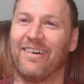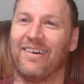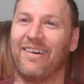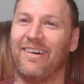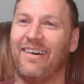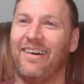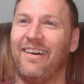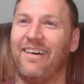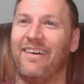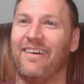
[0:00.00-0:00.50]

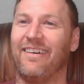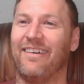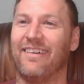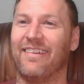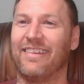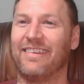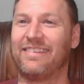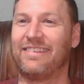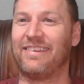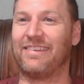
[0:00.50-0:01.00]

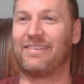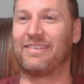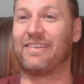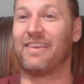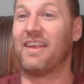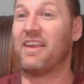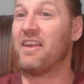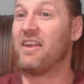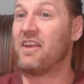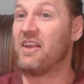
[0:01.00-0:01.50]
Oh, this
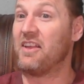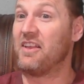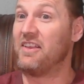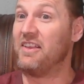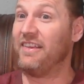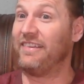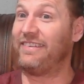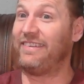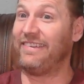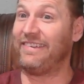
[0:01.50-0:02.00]
is
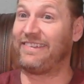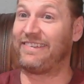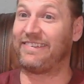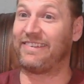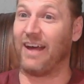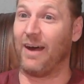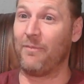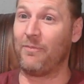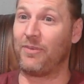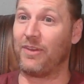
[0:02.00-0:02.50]
this is
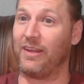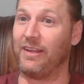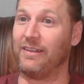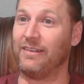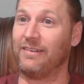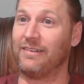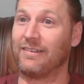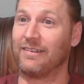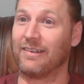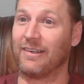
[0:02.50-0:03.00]

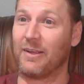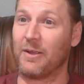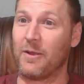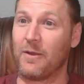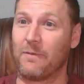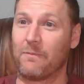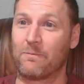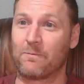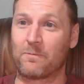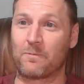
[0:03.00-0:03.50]
something.
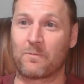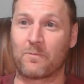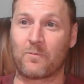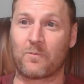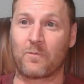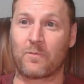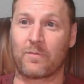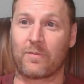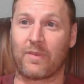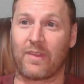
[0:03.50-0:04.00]

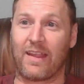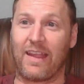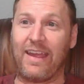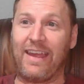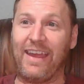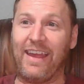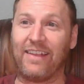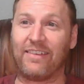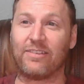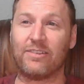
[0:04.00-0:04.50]

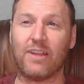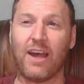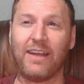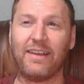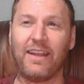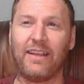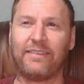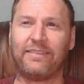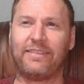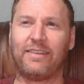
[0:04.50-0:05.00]
It's not
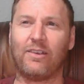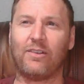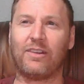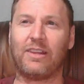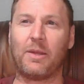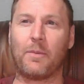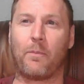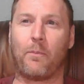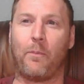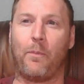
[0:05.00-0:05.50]

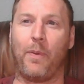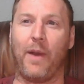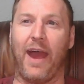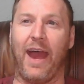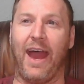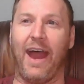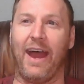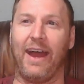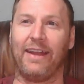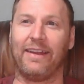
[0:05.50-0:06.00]
necessarily
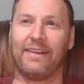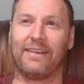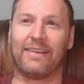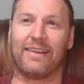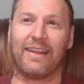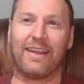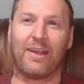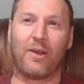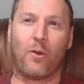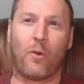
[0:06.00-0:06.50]
bad.
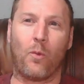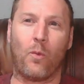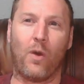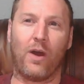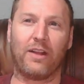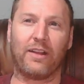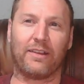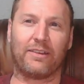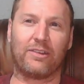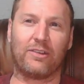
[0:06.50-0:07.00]

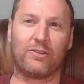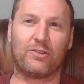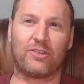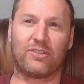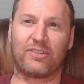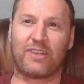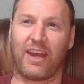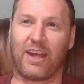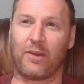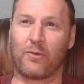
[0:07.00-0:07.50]
One, you
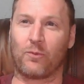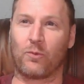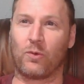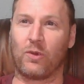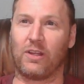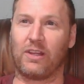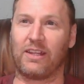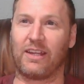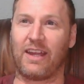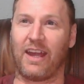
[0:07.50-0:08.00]
just gotta
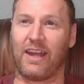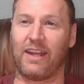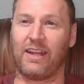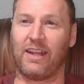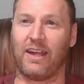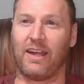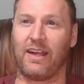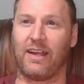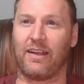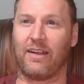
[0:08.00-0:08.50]
really kind
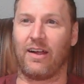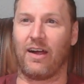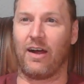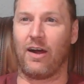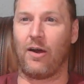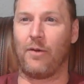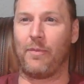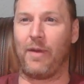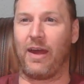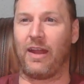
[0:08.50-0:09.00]
of. Oh,
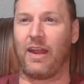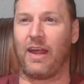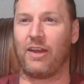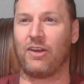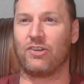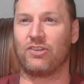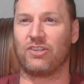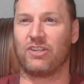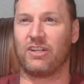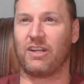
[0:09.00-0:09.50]
I'm out of
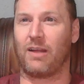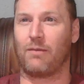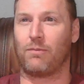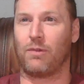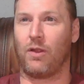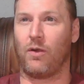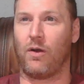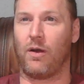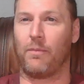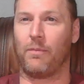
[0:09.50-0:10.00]
energy and I
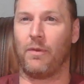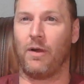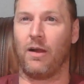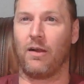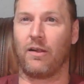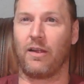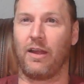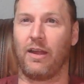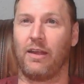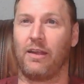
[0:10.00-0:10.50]
blow up.
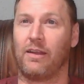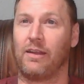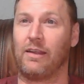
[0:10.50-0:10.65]
Okay.